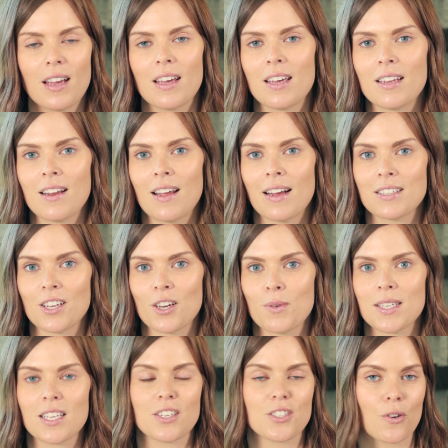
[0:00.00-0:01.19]
And as
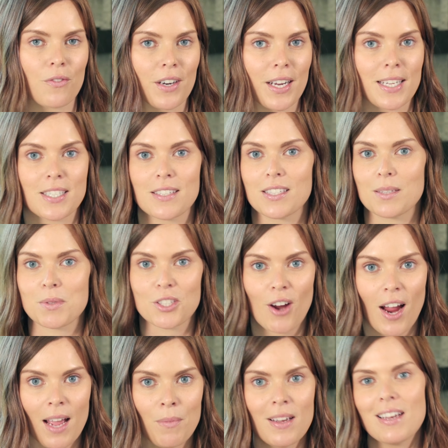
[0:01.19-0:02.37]
always, don't forget to
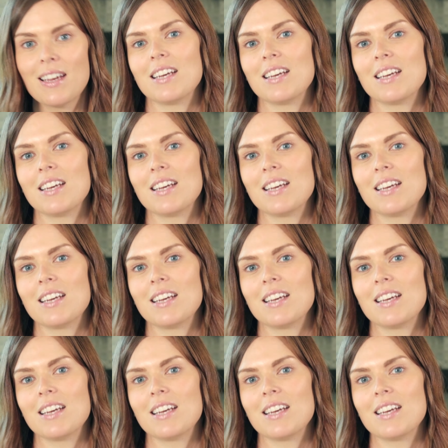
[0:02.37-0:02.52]
subscribe